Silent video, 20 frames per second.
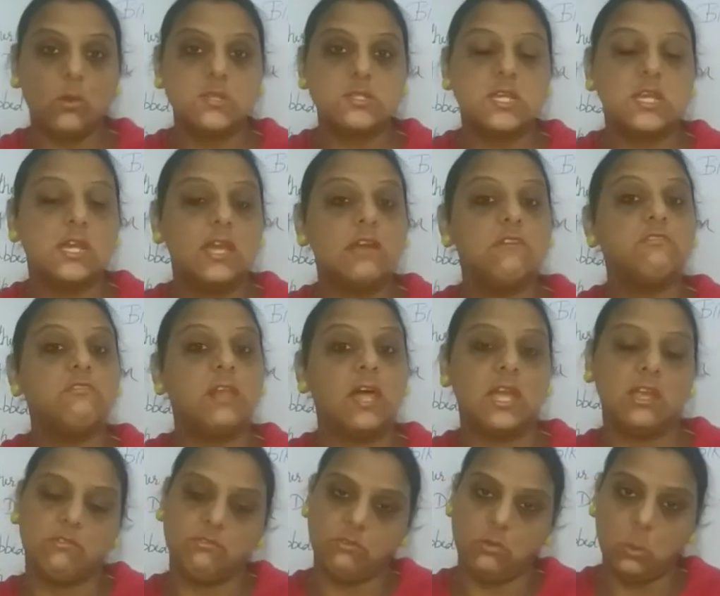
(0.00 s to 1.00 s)
he gave
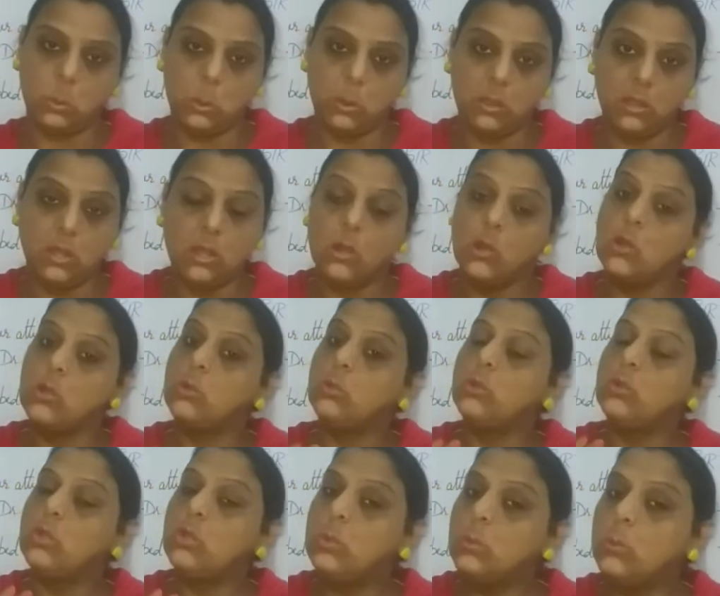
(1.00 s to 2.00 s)
life to
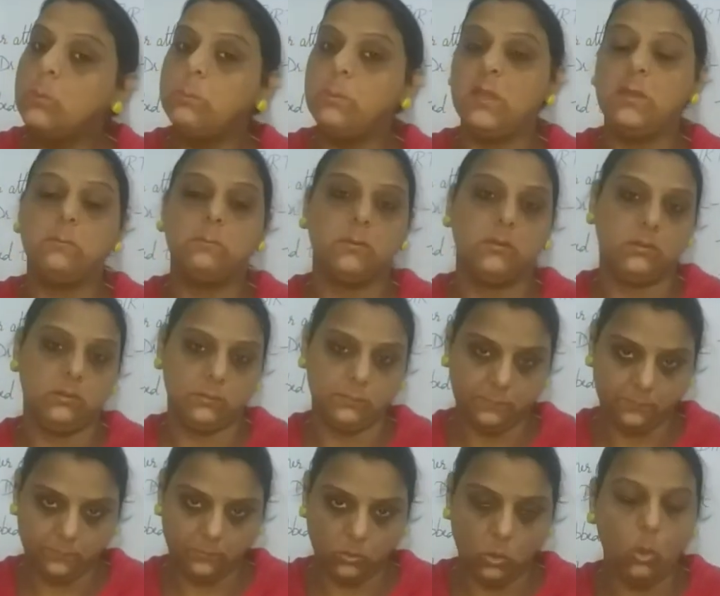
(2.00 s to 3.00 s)
two people,
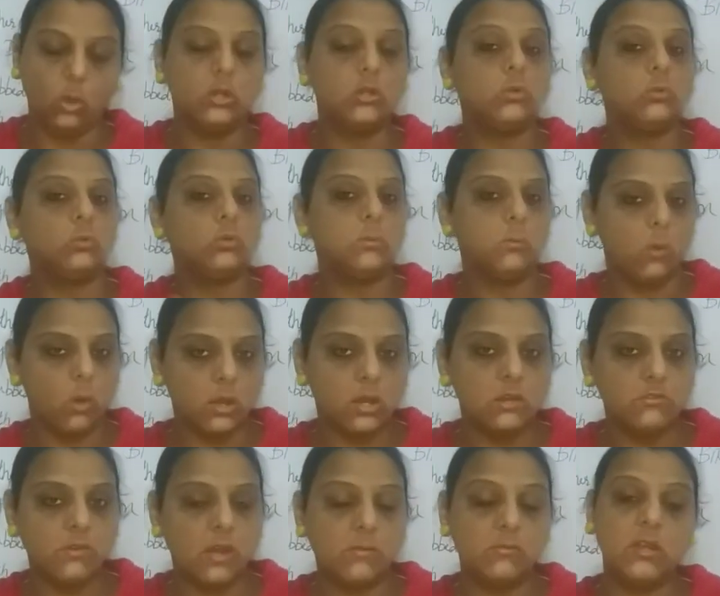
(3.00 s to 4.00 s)
although to the Morgan
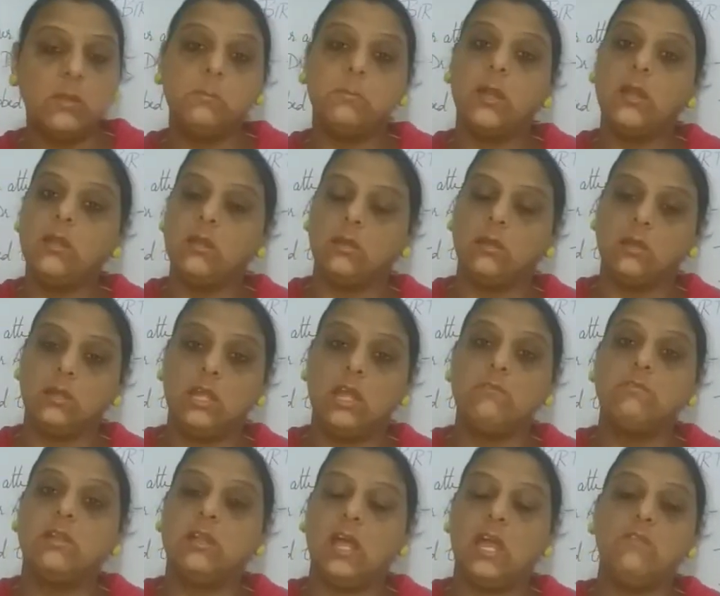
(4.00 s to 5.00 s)
family, but gave
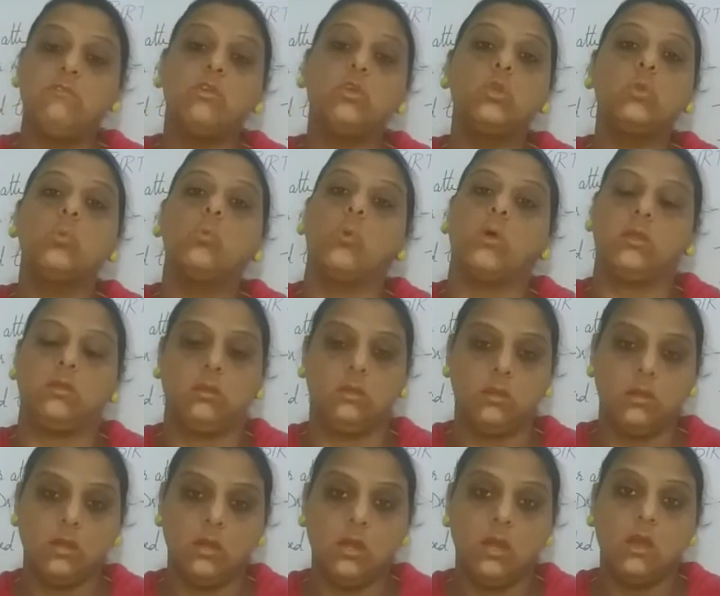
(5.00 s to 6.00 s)
life to two one.
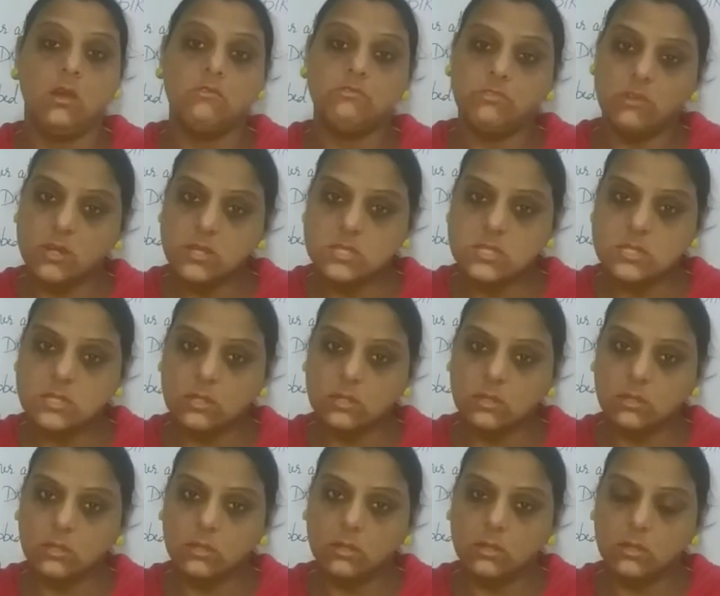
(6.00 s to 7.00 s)
First,
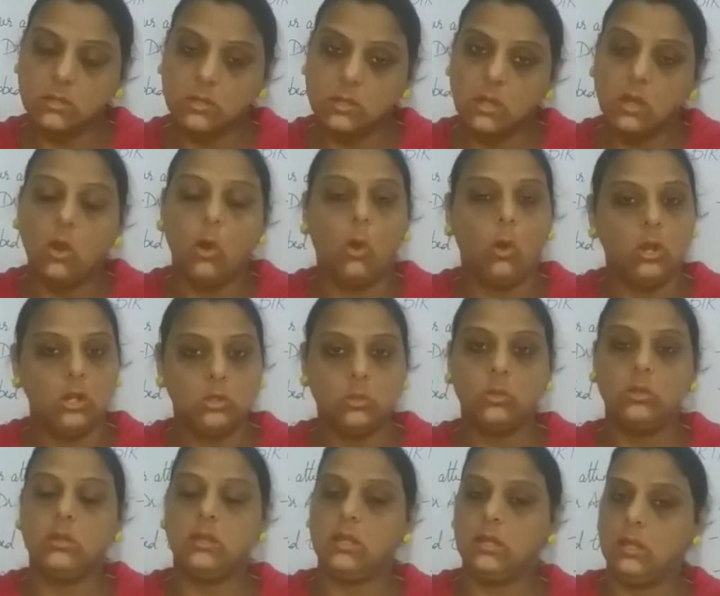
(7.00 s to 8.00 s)

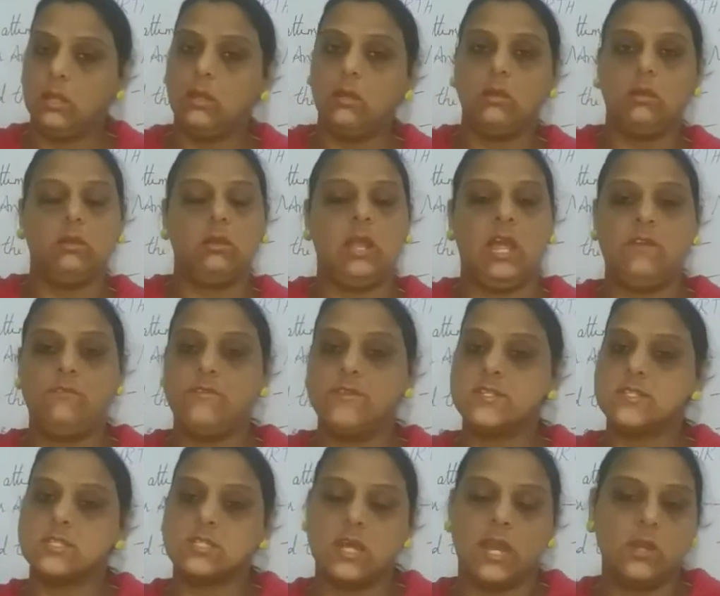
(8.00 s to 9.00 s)
although
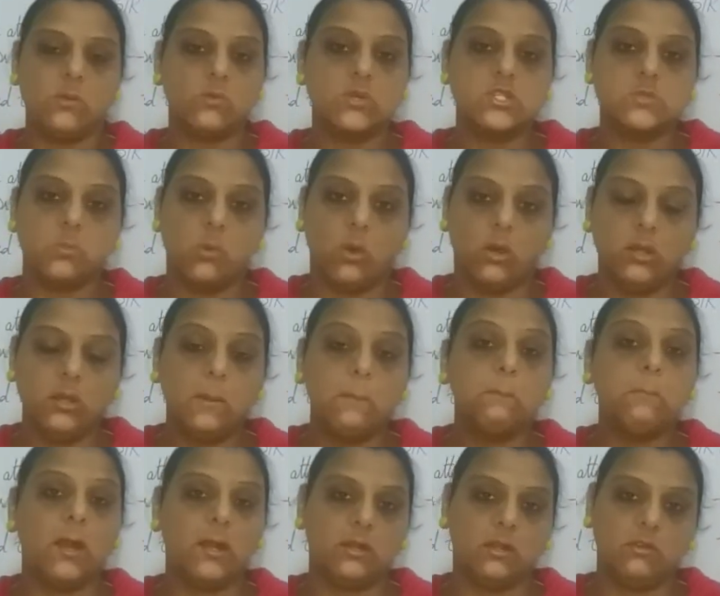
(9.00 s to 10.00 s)
lifeless child was born,
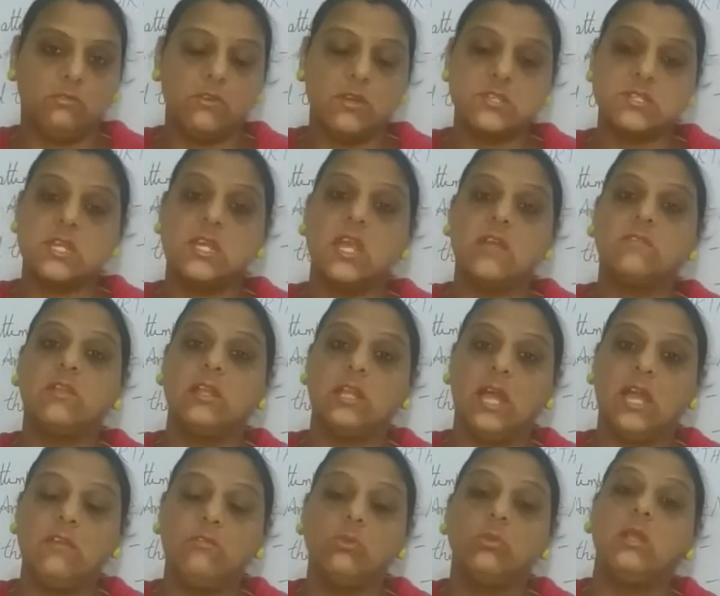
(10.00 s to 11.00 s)
but first he gave the
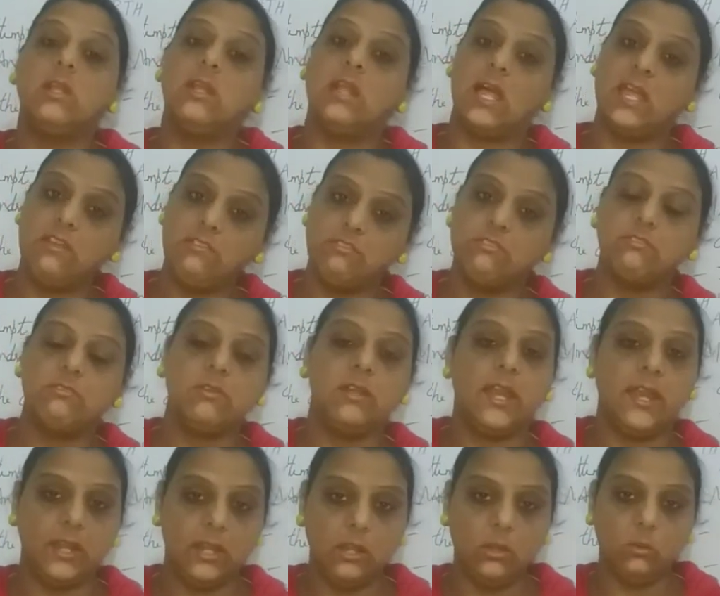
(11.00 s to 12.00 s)
life to the life
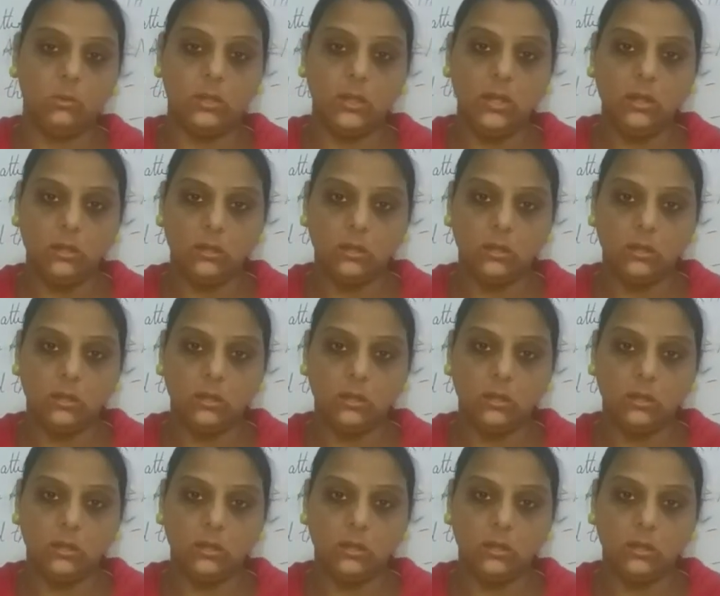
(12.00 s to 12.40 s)
lady only,